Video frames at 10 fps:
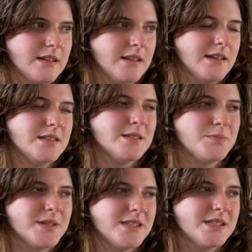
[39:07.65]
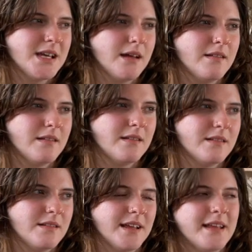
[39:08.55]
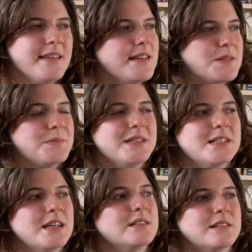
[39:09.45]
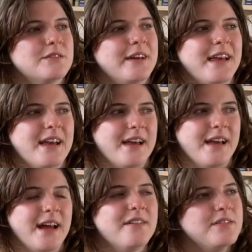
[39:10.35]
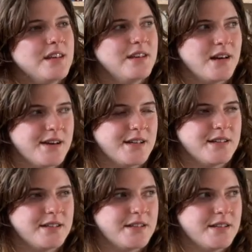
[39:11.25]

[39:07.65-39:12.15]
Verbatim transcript: Is Spin Cycle, I think Spin Cycle is quite a heavy yarn.